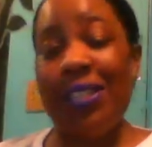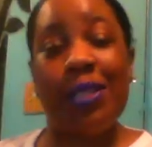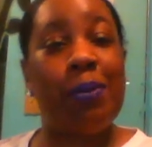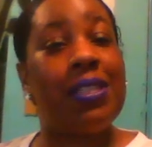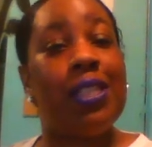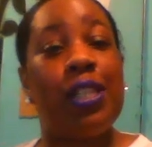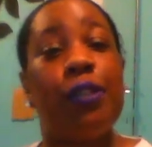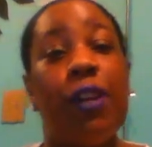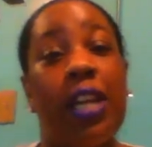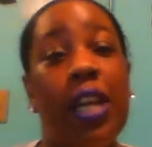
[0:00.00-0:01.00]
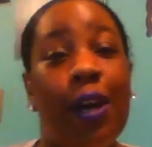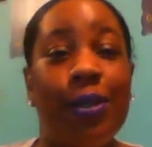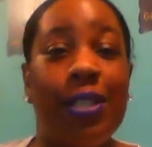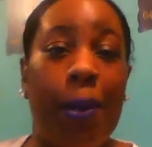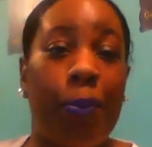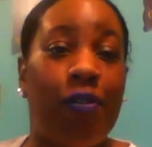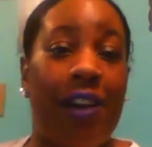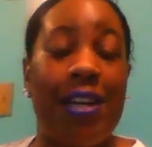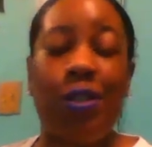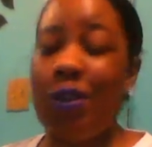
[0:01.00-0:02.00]
This message is for Leo. Someone
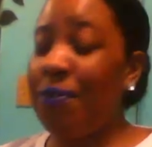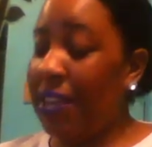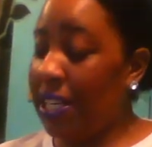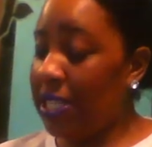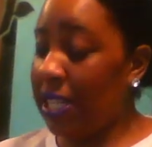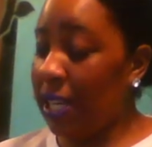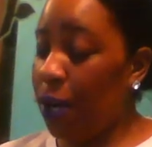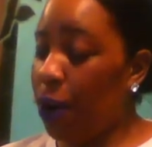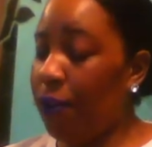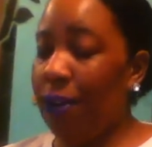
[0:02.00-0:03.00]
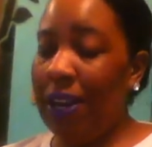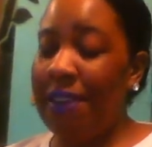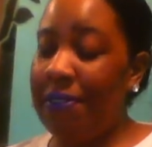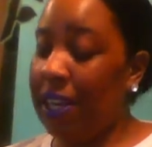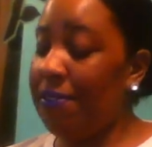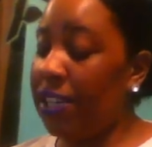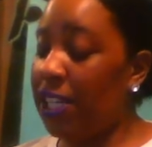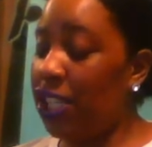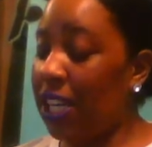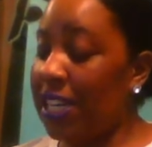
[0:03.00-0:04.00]
rising on Venus and Leo overall life and love
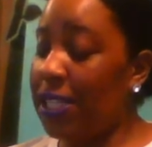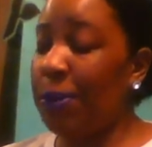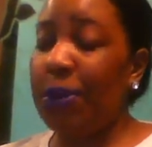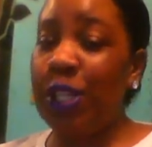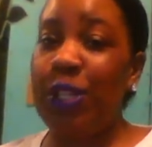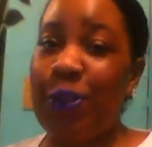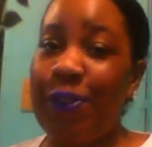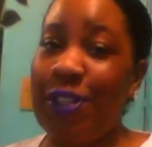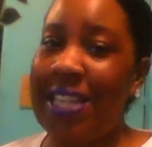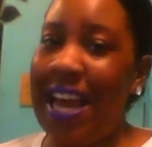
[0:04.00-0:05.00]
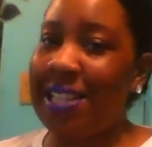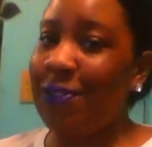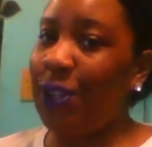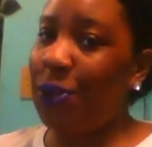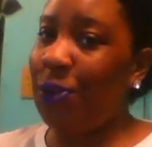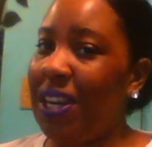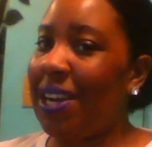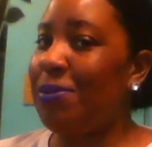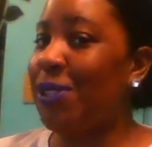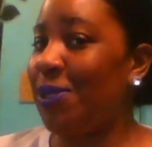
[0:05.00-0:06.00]
energy. Let's see what the universe has for you it
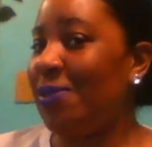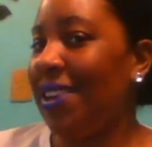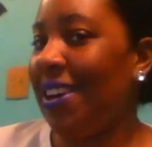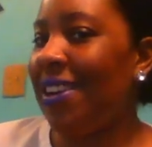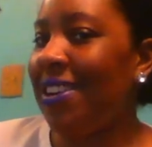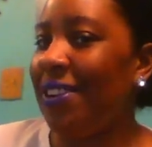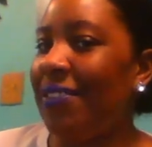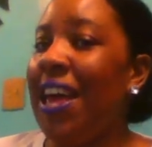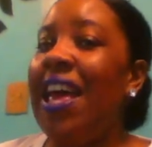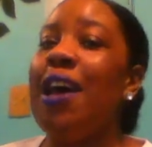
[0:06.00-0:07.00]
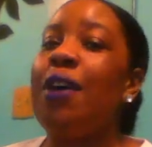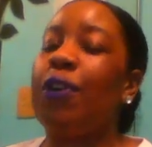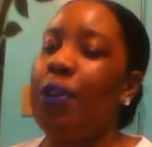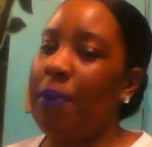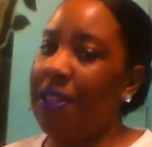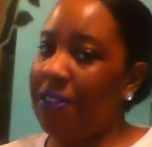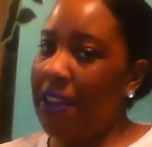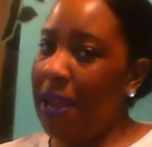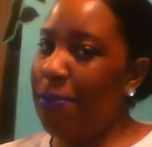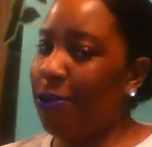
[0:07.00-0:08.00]
comes to love for the month of
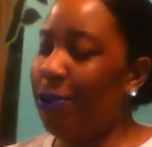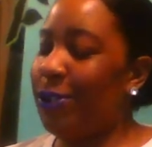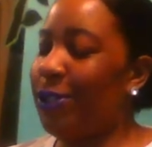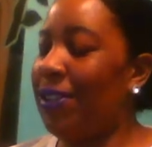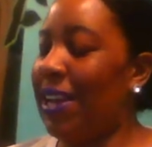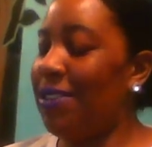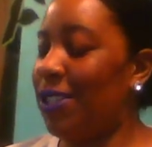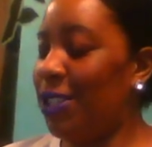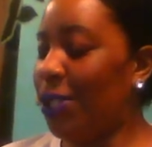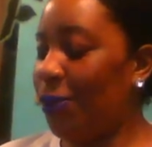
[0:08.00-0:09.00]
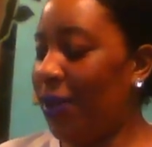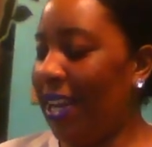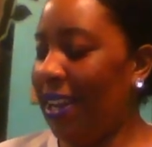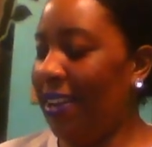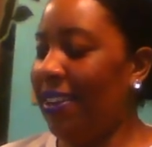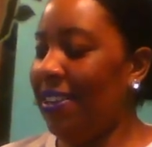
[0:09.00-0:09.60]
April 2020.